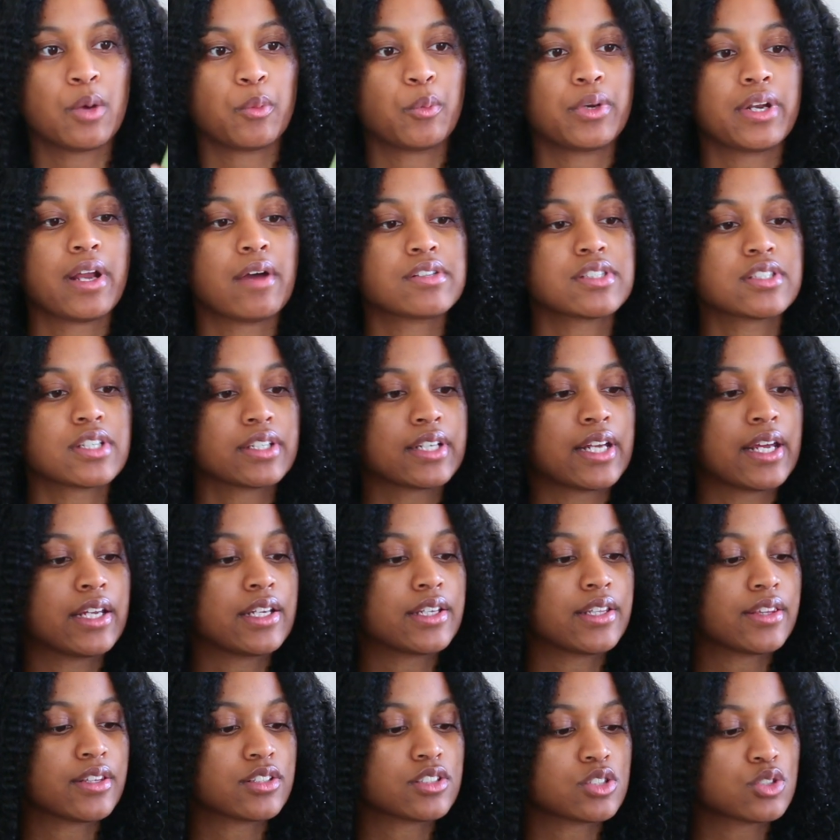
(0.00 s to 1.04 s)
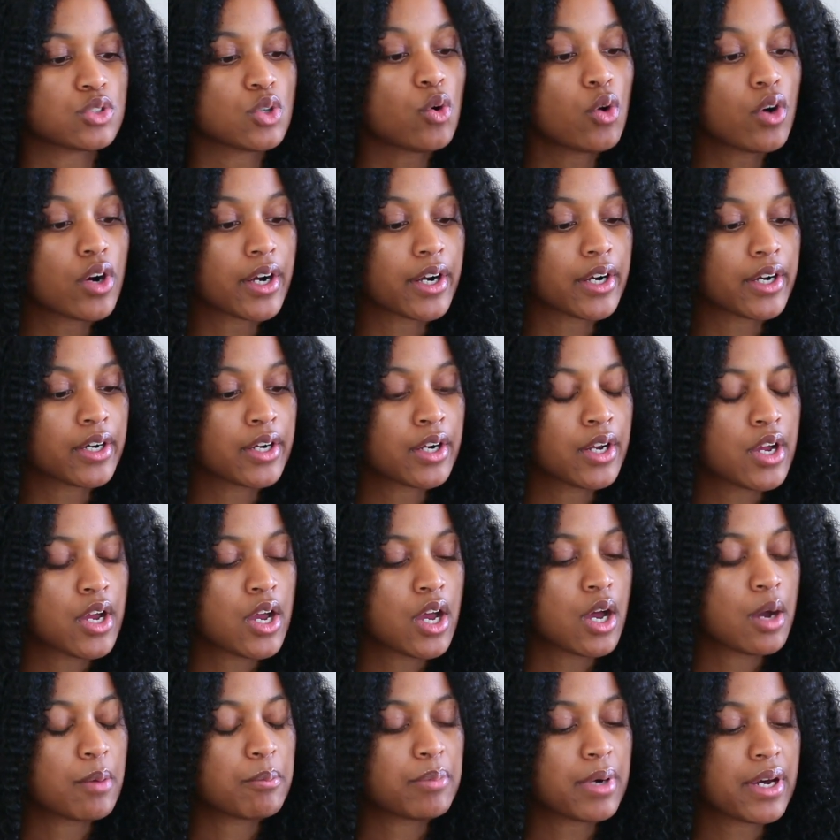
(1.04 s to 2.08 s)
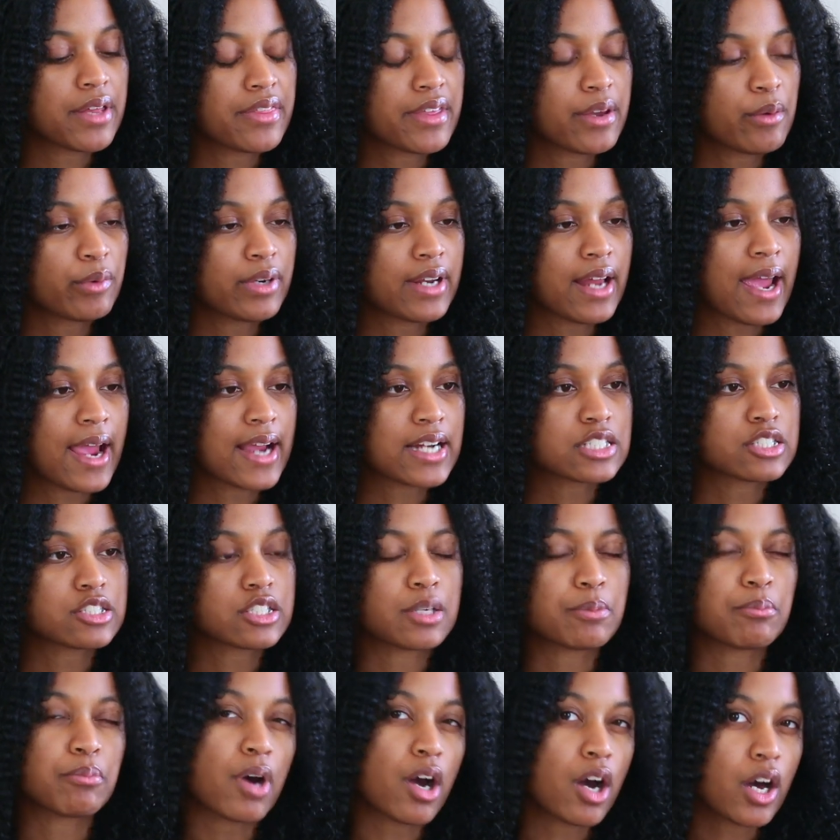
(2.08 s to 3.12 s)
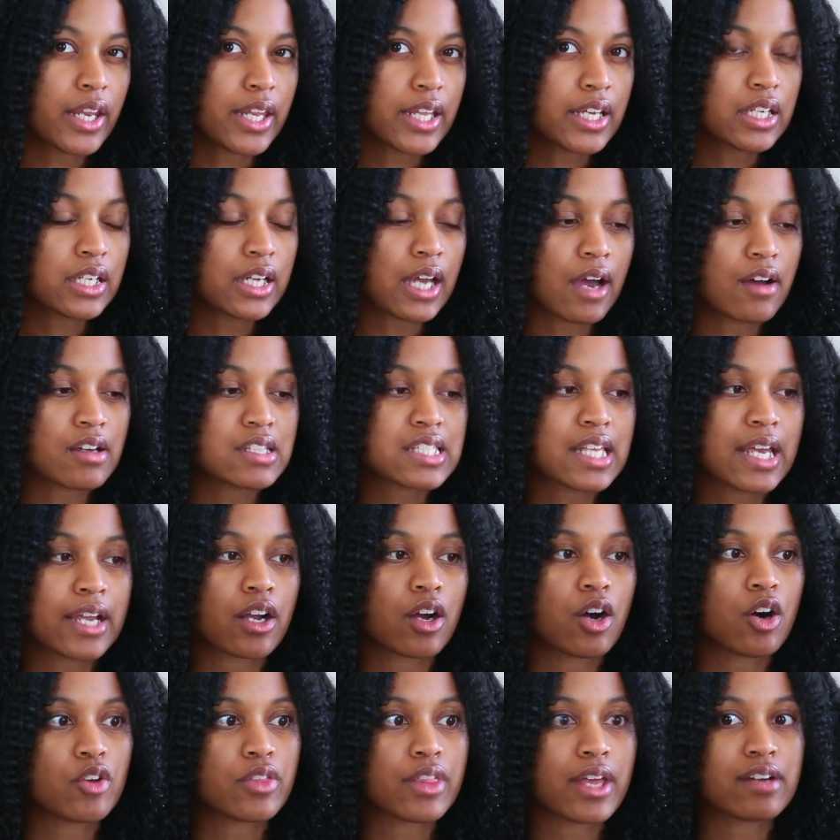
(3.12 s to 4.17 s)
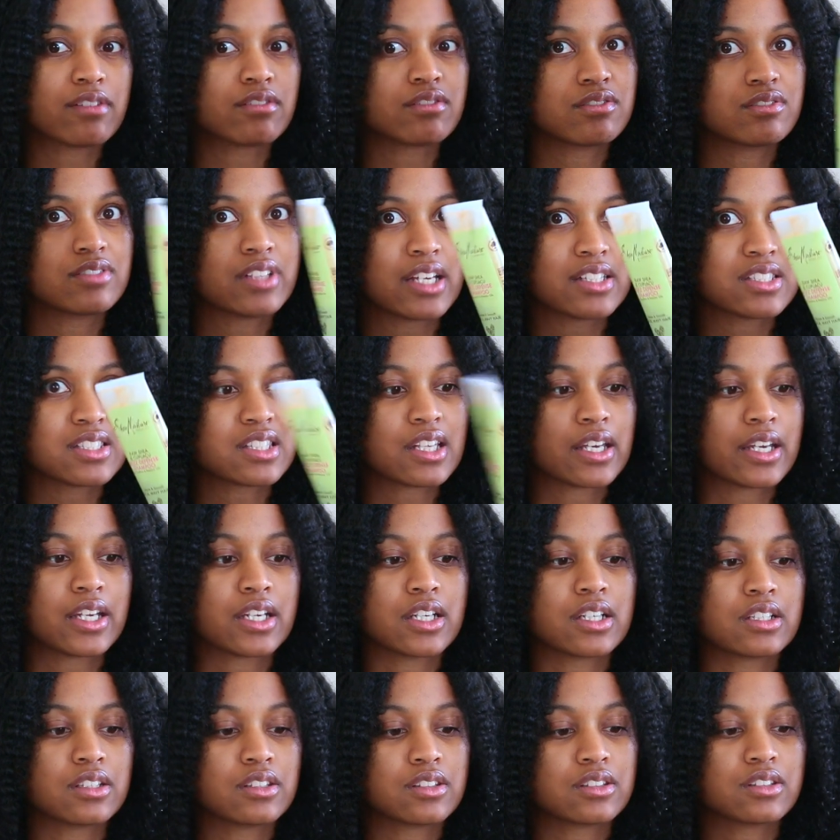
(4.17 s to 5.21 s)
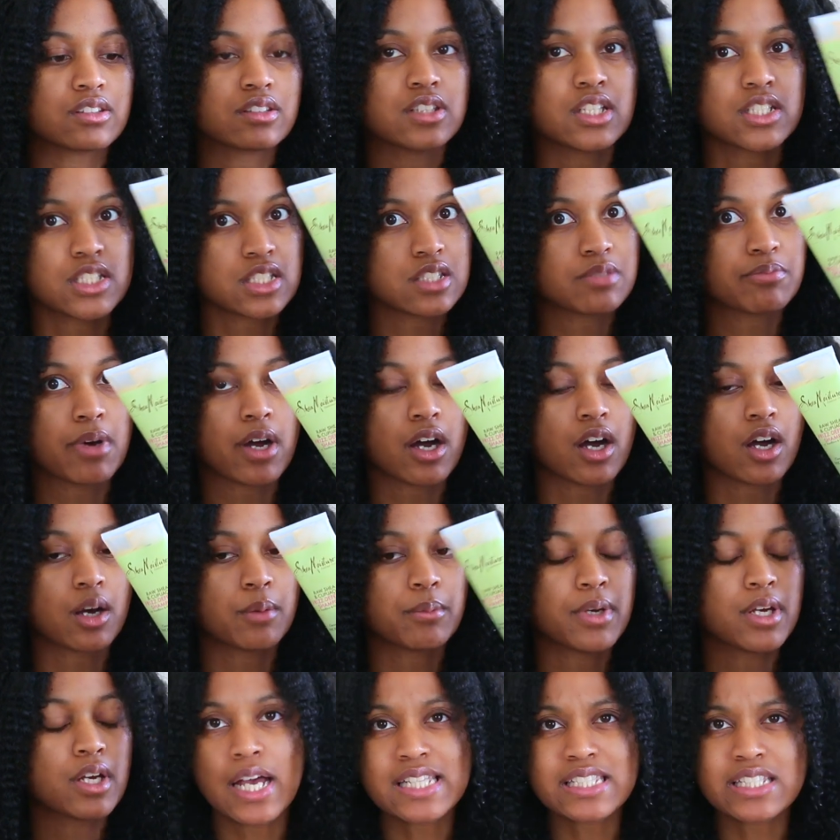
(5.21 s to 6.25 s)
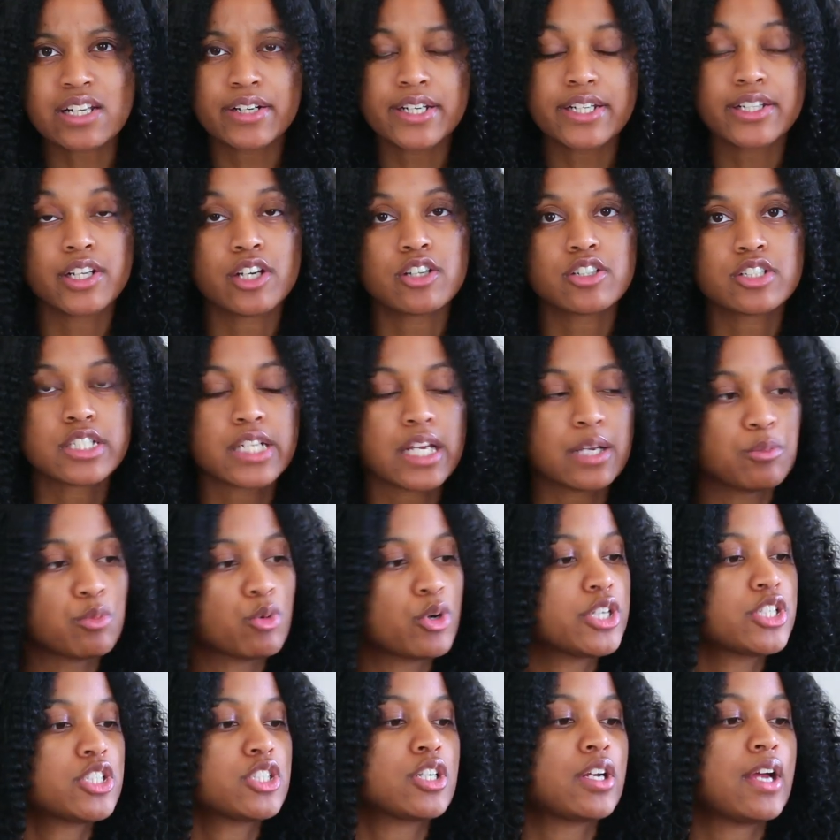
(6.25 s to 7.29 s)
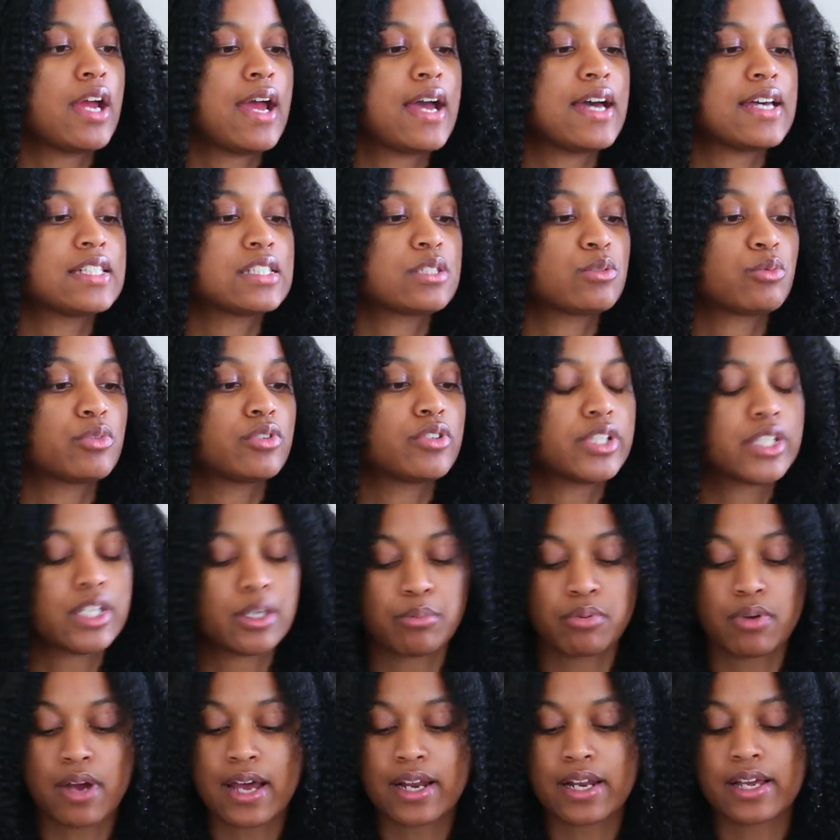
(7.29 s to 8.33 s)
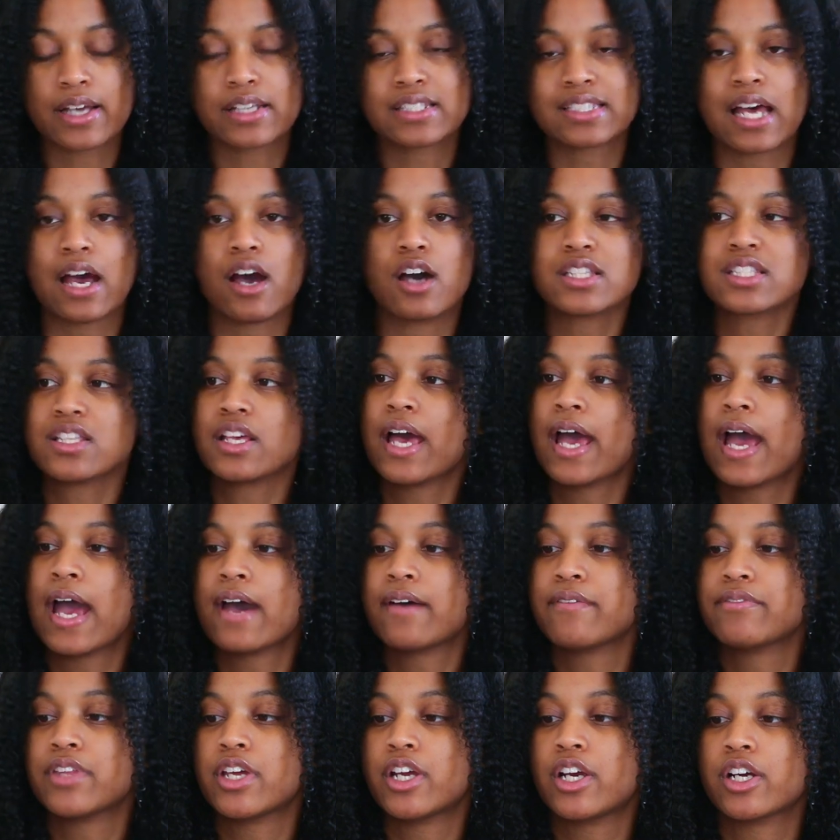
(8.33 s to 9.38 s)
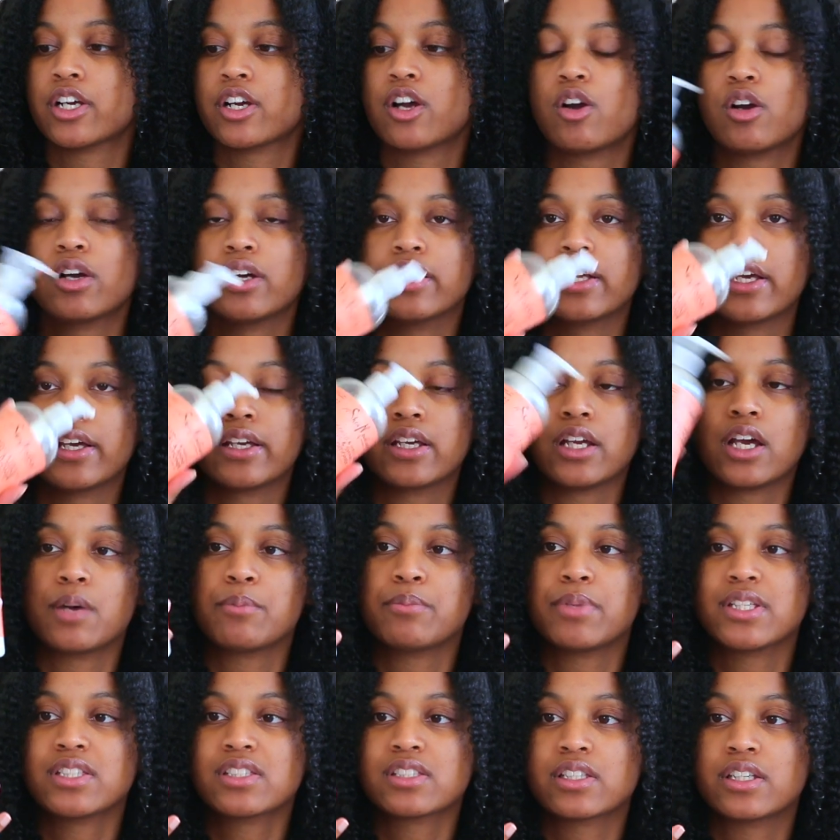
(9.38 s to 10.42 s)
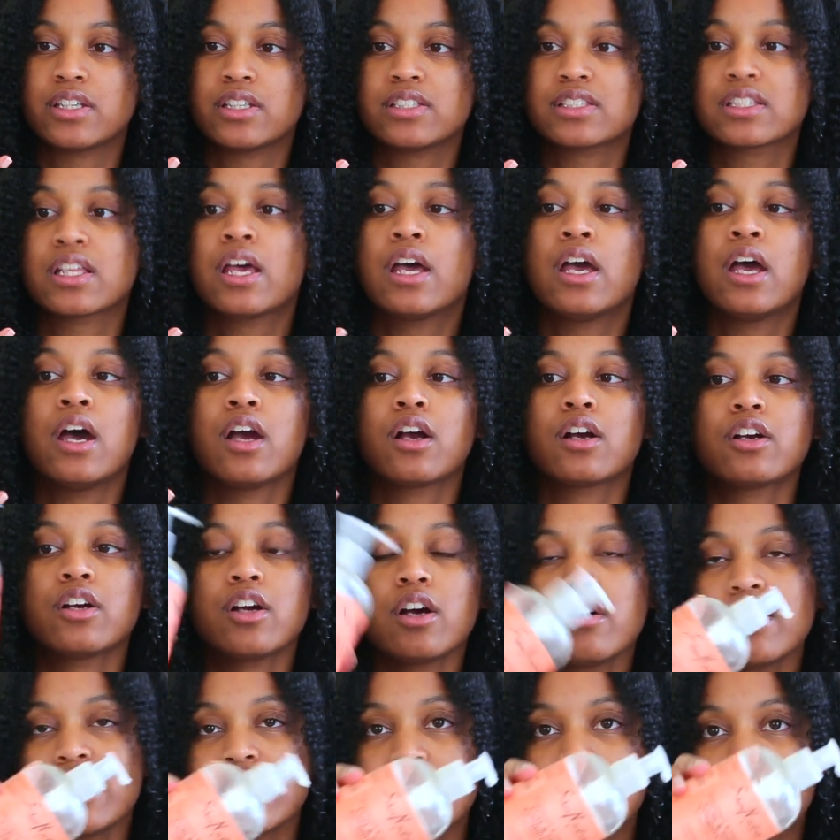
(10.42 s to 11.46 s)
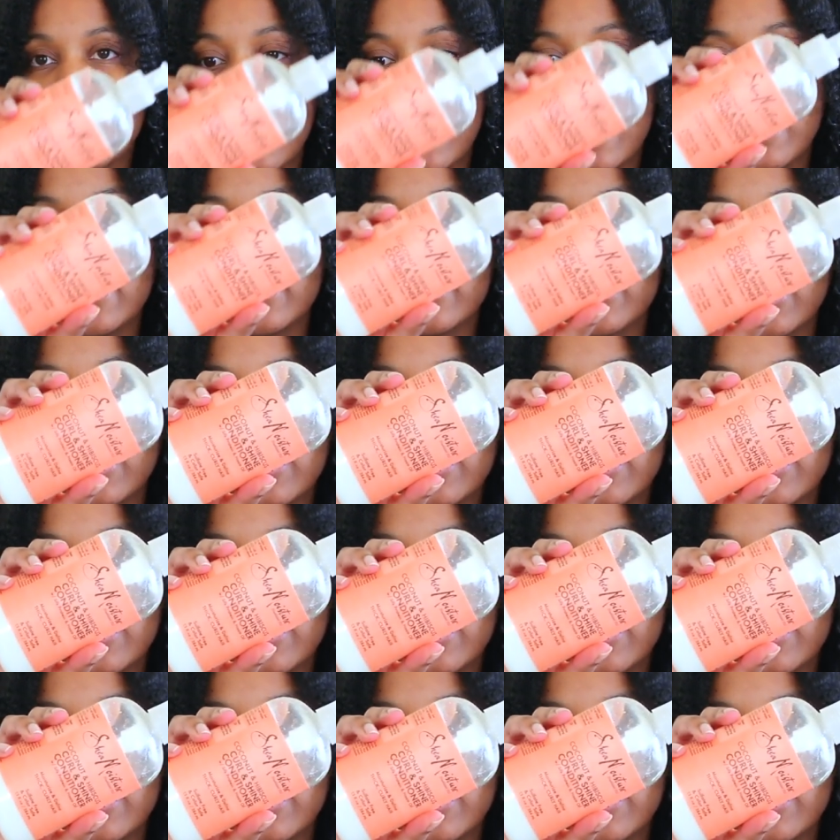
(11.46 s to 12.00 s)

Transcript: When I was looking at it in the store, but then when I actually bought it, I was like, oh, that that's like, this is bomb. As already know, Shea Moisture has really good products. I also have their coconut and hibiscus curl and shine